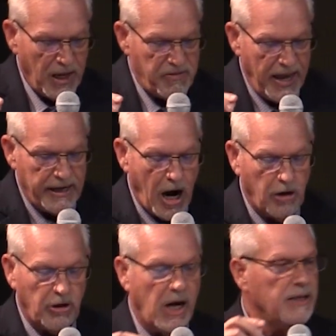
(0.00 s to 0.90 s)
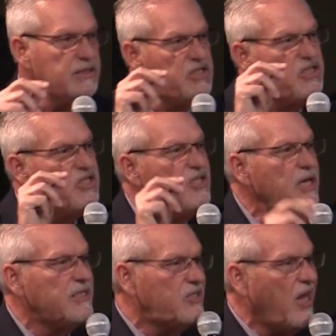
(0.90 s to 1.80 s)
that are
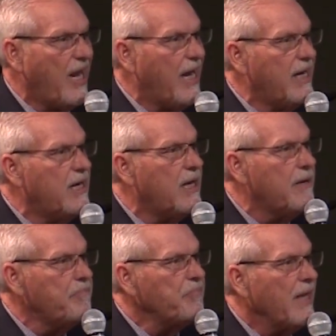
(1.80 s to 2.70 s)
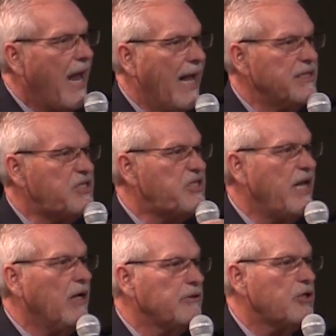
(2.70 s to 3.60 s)
unseen and
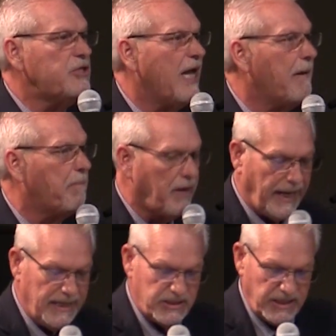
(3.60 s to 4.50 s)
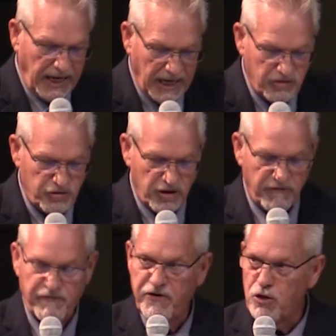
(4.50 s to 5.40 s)
still to take place in the
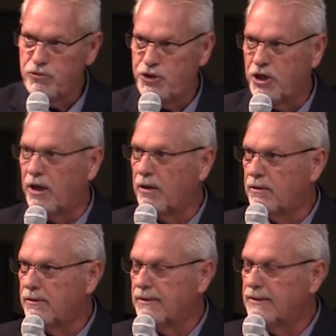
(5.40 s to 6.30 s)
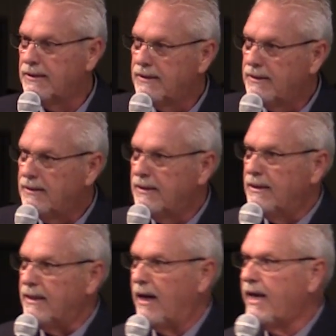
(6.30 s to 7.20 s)
future.
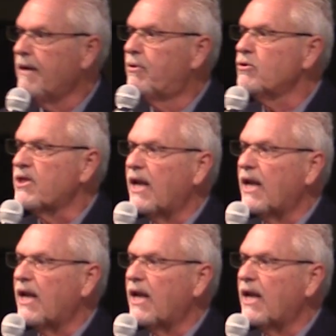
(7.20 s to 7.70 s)
Now, Hebrews